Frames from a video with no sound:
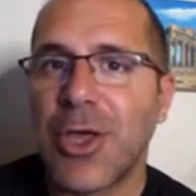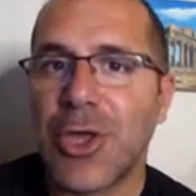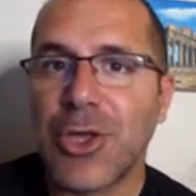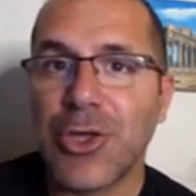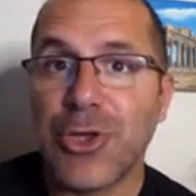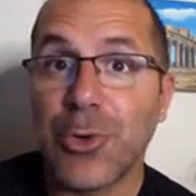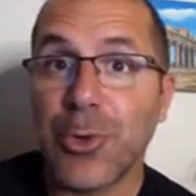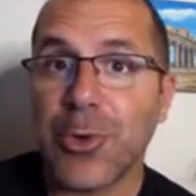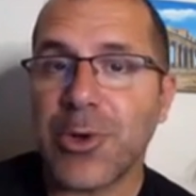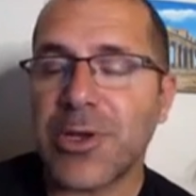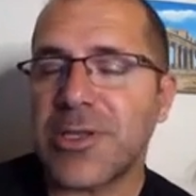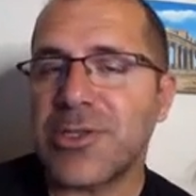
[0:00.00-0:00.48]

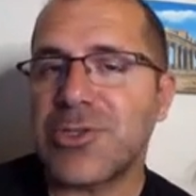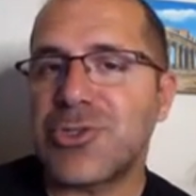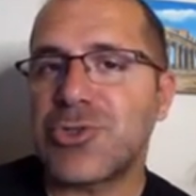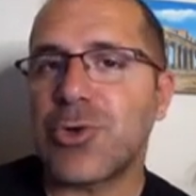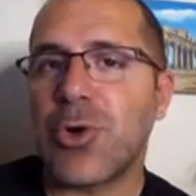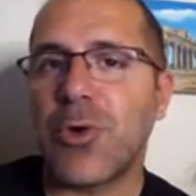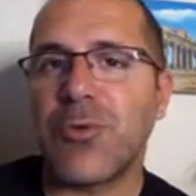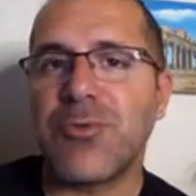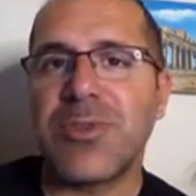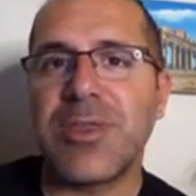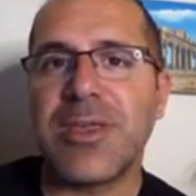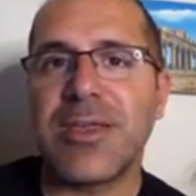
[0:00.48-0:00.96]
you already
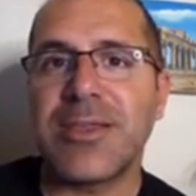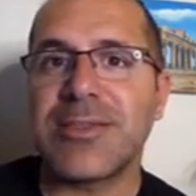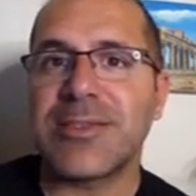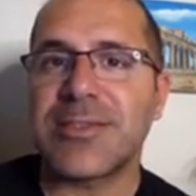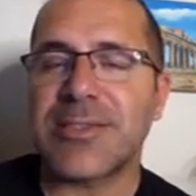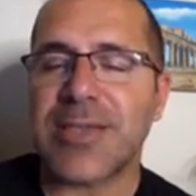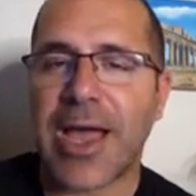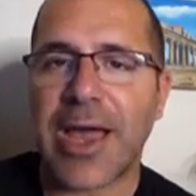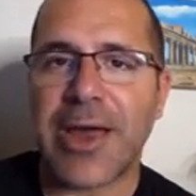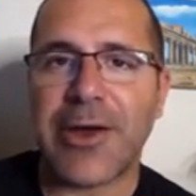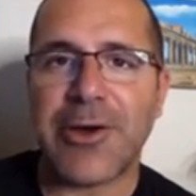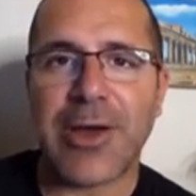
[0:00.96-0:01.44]
drove the
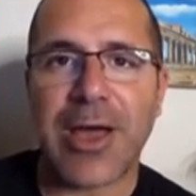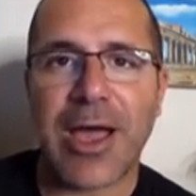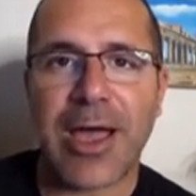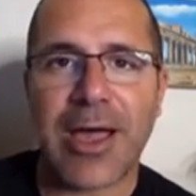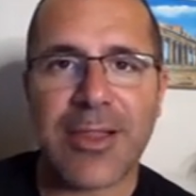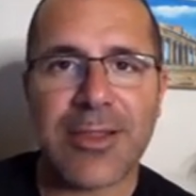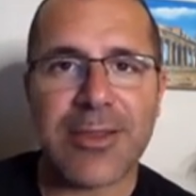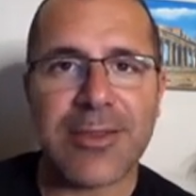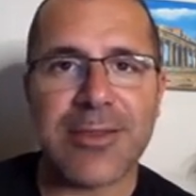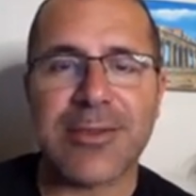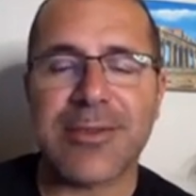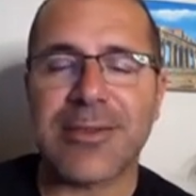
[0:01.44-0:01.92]
entire
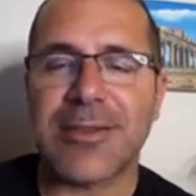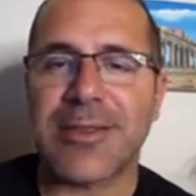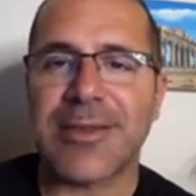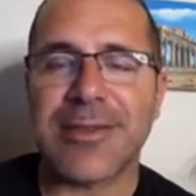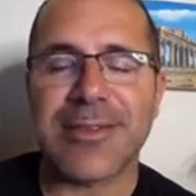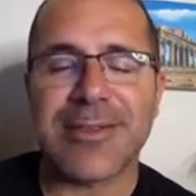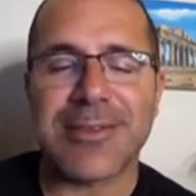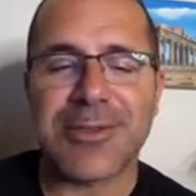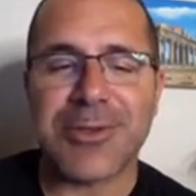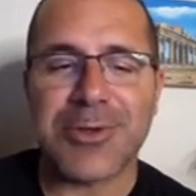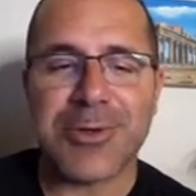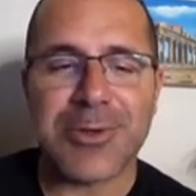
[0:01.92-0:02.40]
island
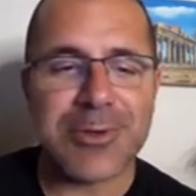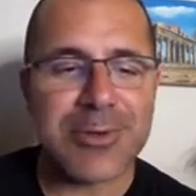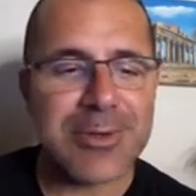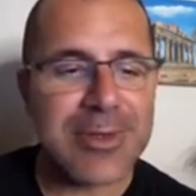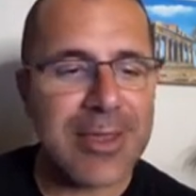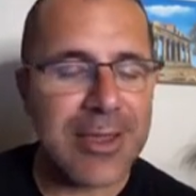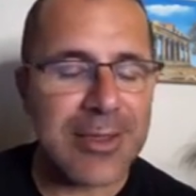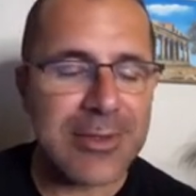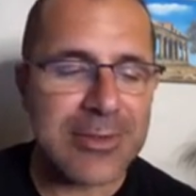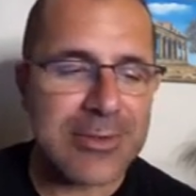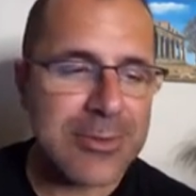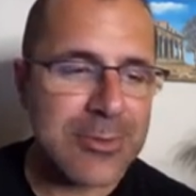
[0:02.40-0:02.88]
and you're,
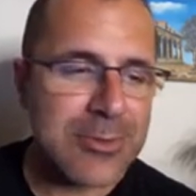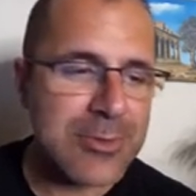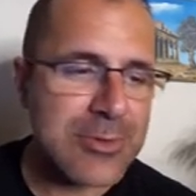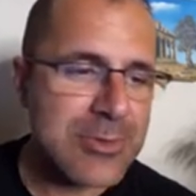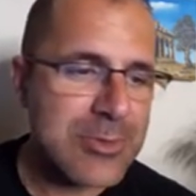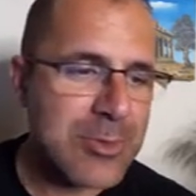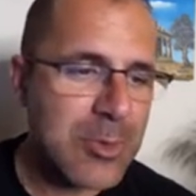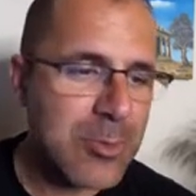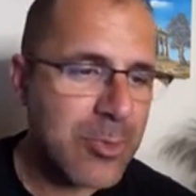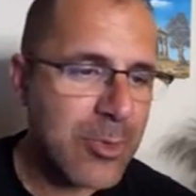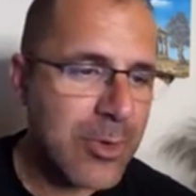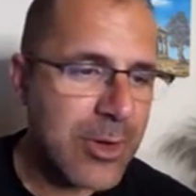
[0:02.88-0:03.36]
yeah, so there's
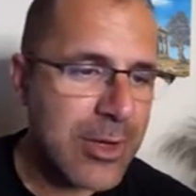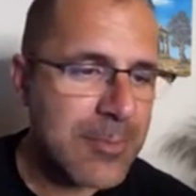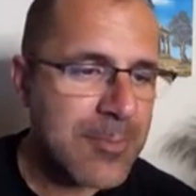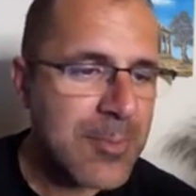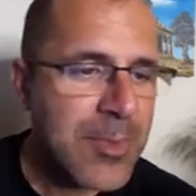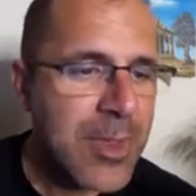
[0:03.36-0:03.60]
no point.